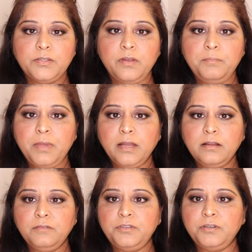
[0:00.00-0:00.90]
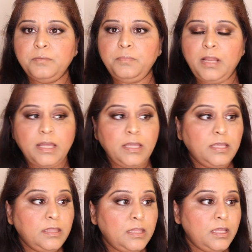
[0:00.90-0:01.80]
So I'm back after
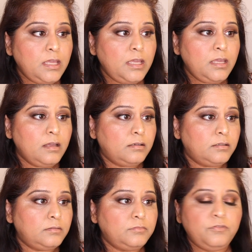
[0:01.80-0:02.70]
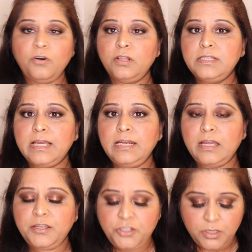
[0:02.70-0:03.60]
applying the false
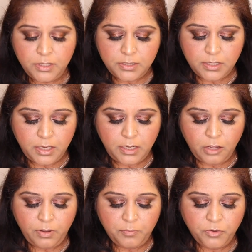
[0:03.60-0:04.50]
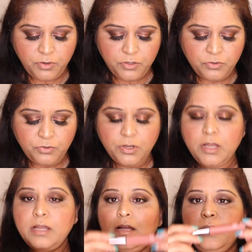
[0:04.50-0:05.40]
eyelashes, and now I'm going to
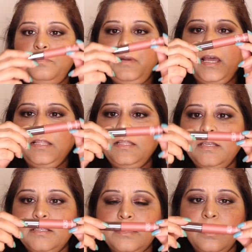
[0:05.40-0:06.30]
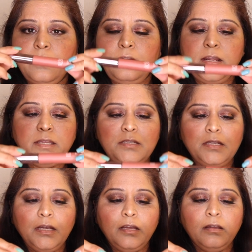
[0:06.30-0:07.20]
apply this garlic
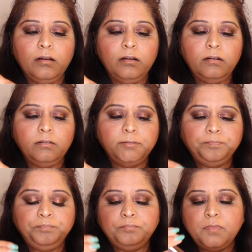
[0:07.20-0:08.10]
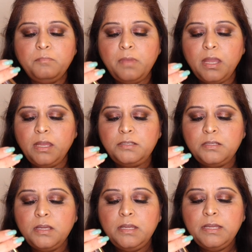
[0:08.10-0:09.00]
tick
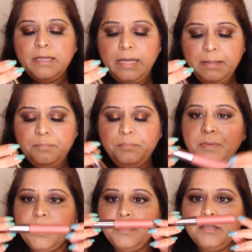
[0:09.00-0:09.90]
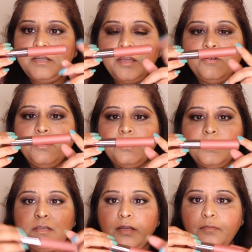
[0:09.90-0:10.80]
matte lip paint, and I got
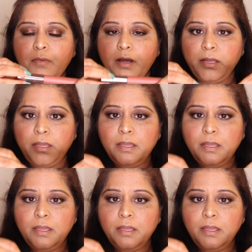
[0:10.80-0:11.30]
this in my